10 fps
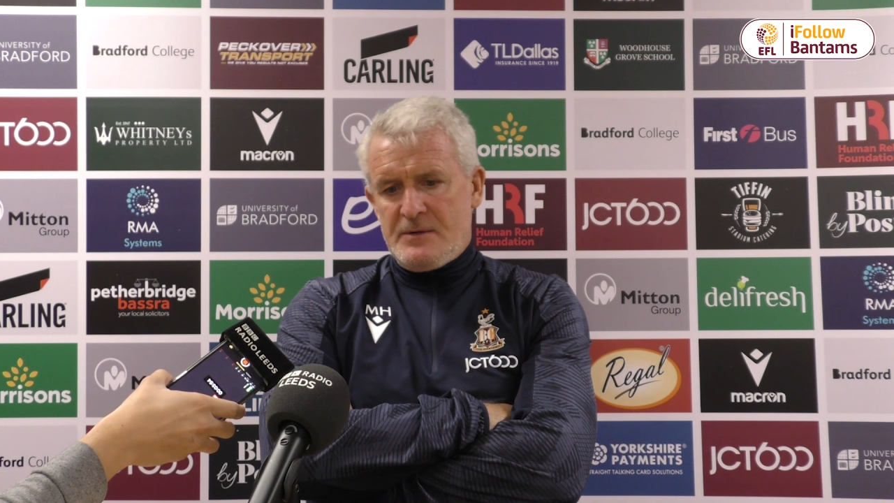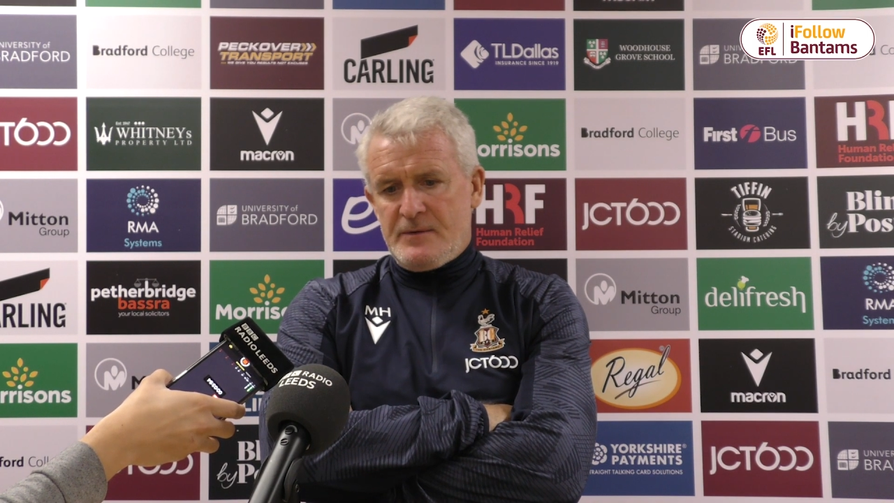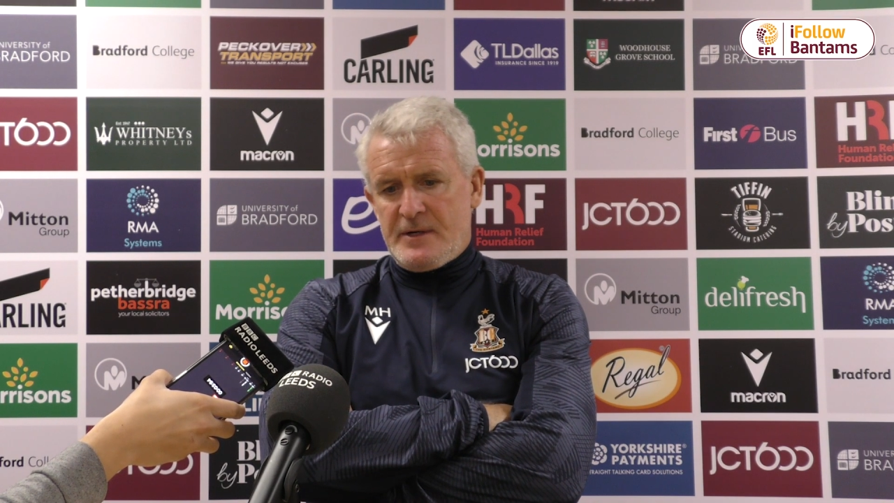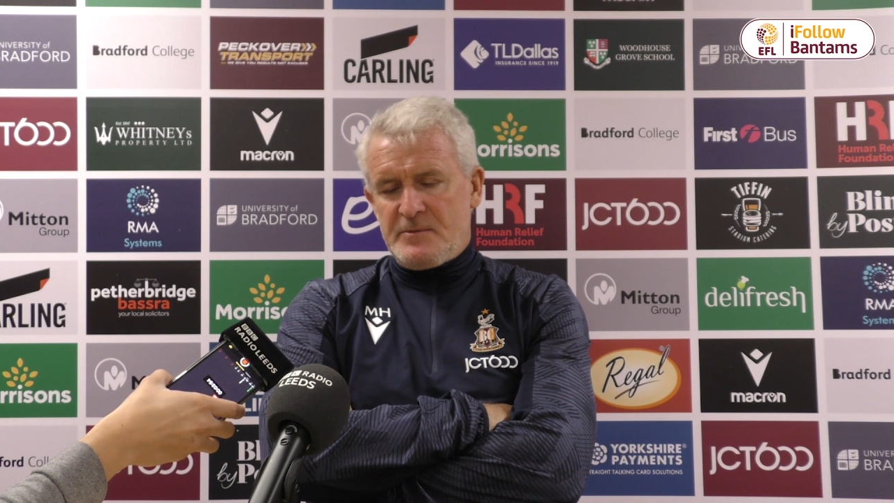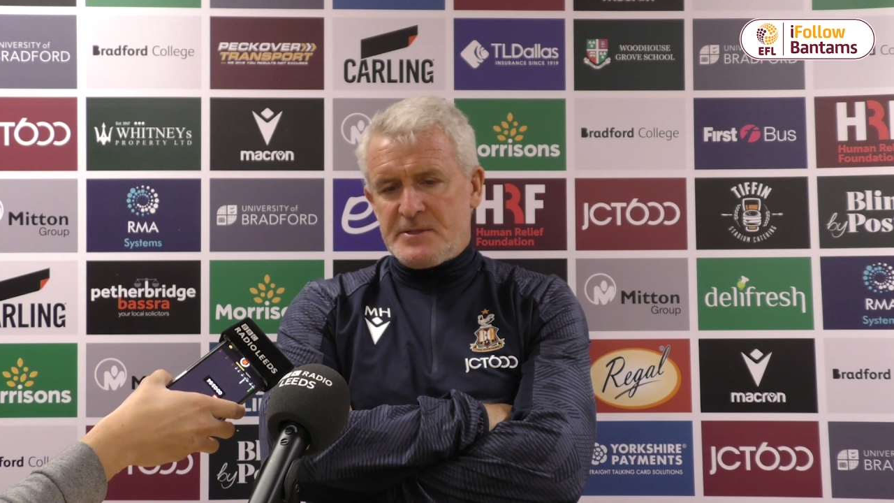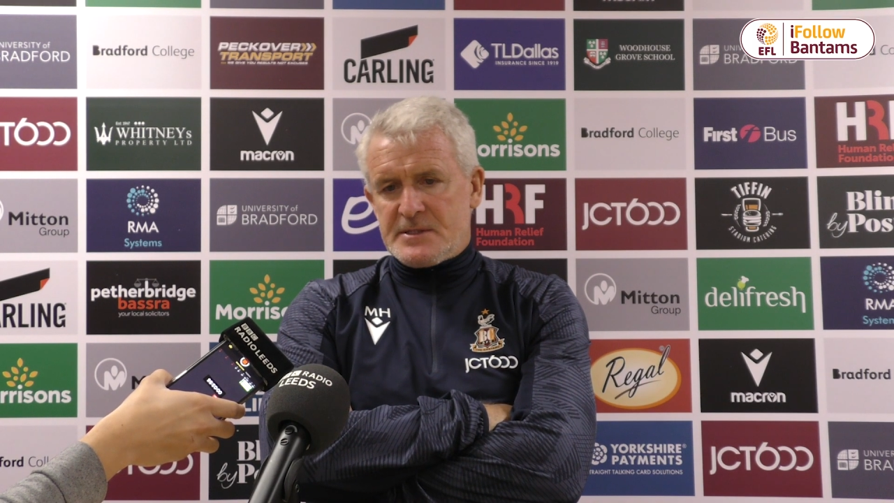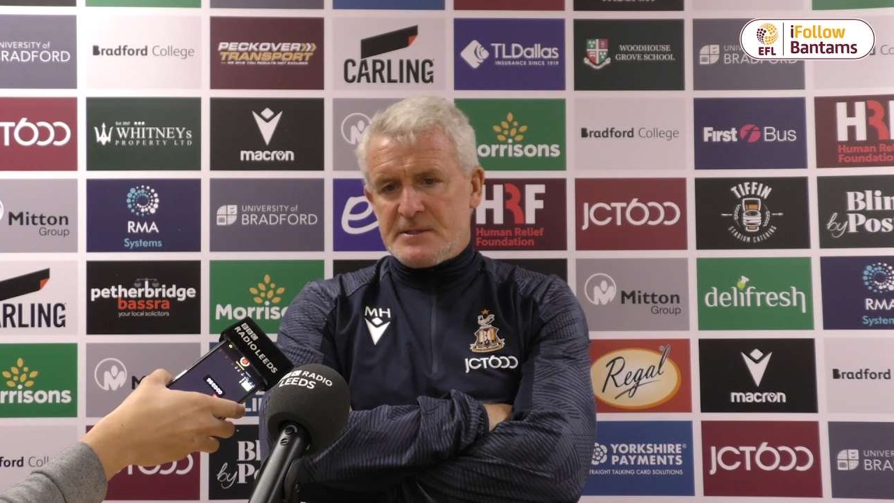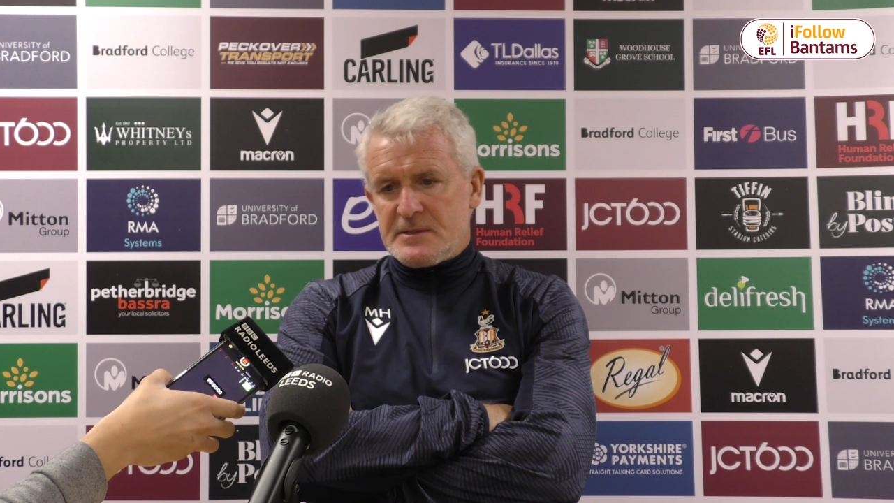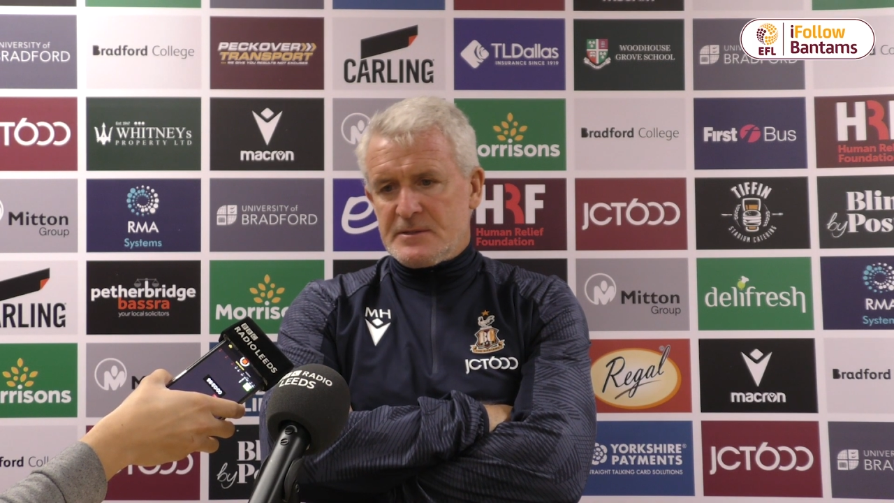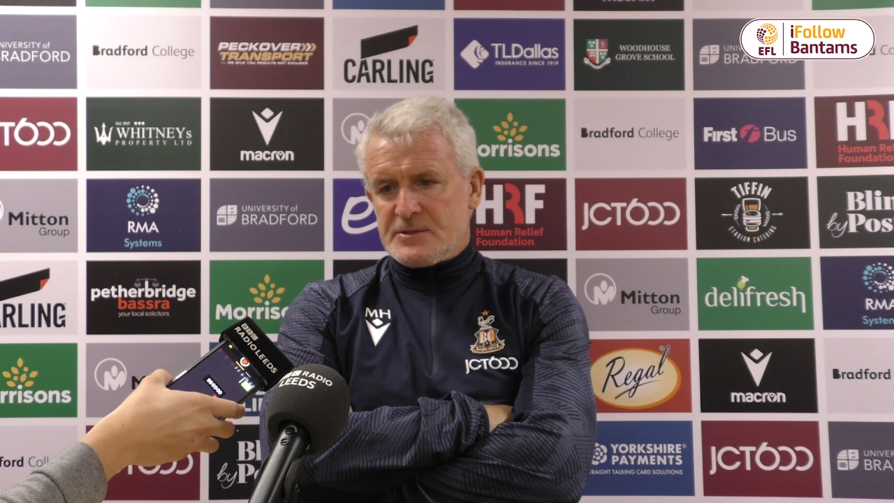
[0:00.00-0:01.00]
we're able
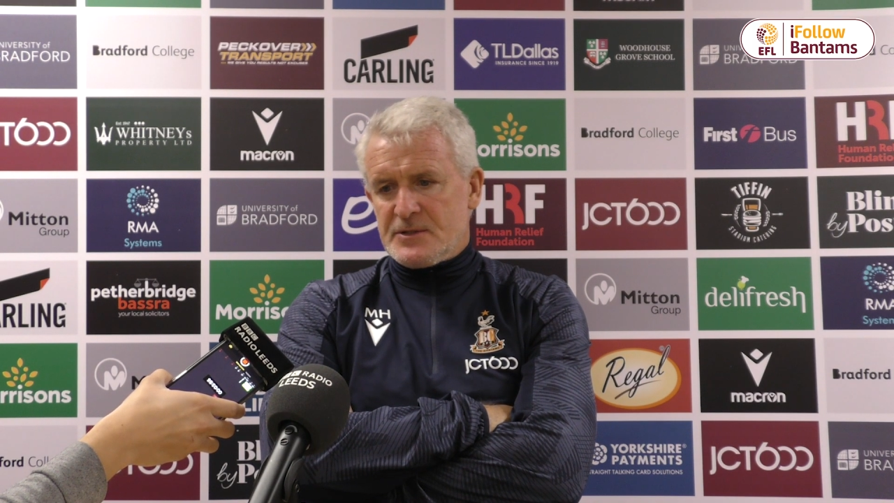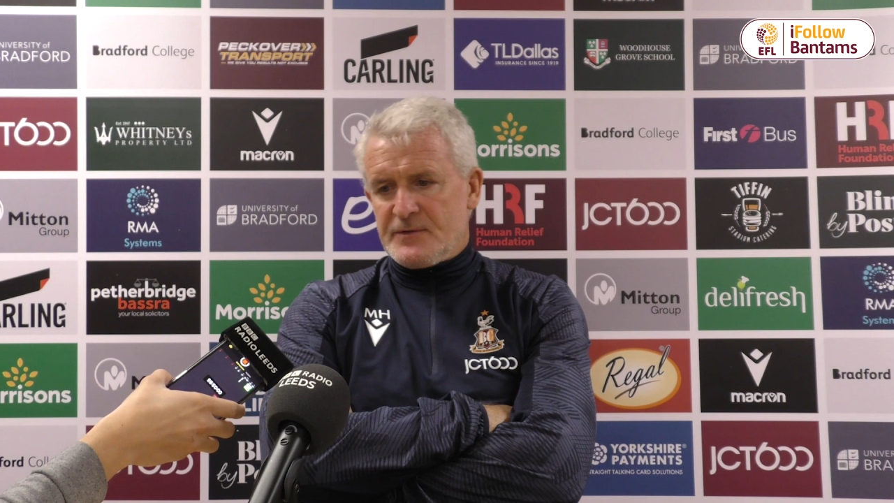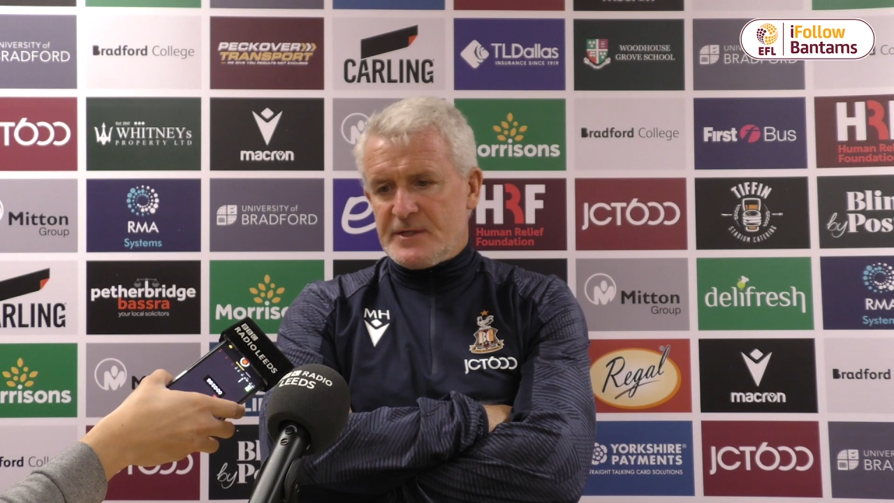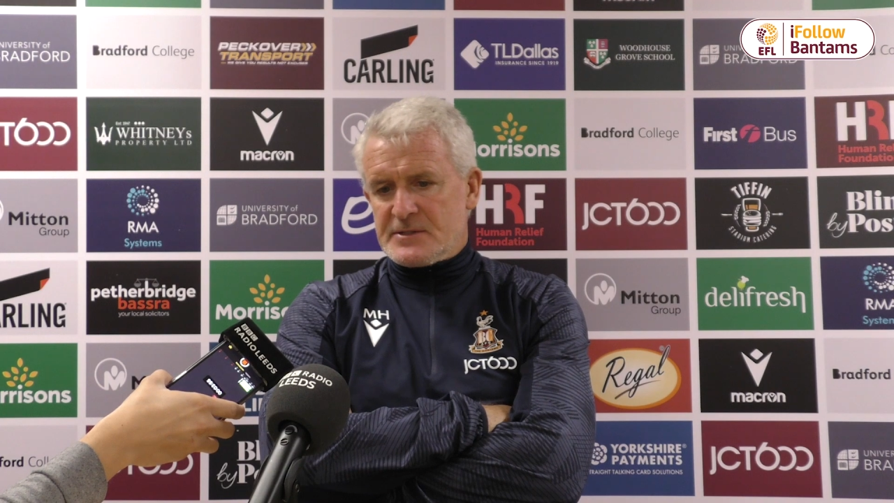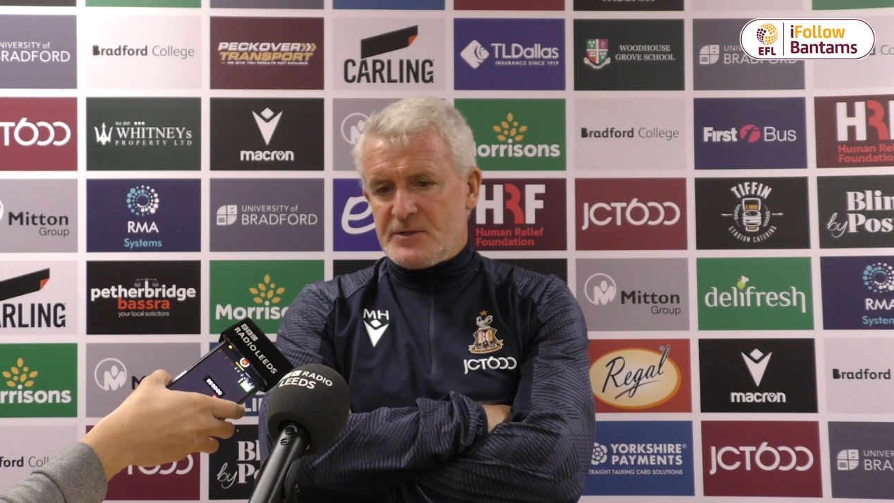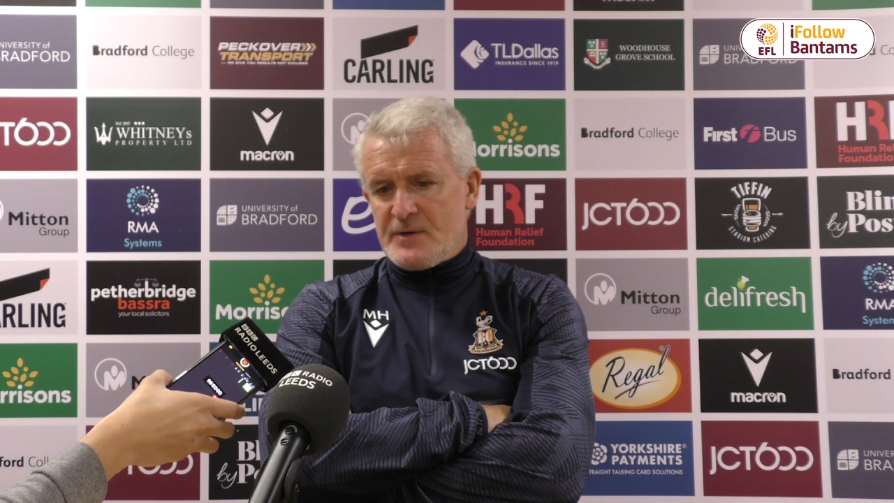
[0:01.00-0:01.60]
to turn things